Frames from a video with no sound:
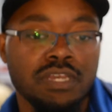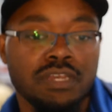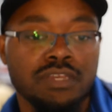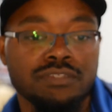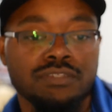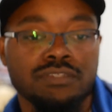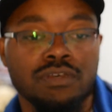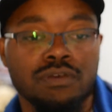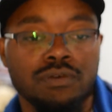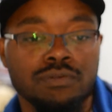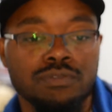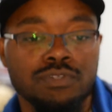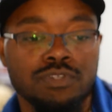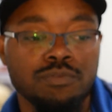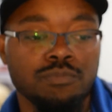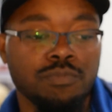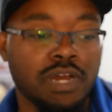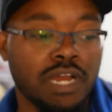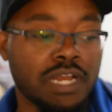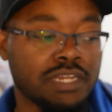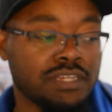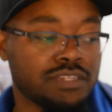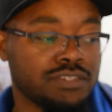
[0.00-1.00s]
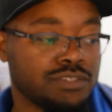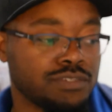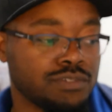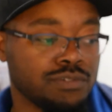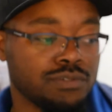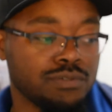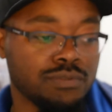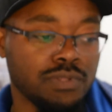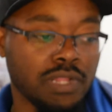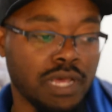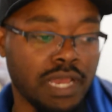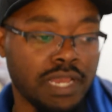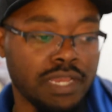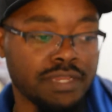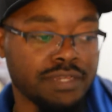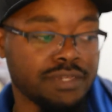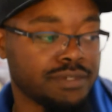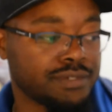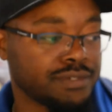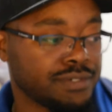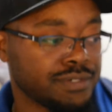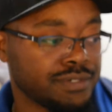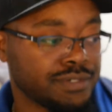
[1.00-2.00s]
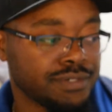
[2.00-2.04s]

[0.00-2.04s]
So you might do like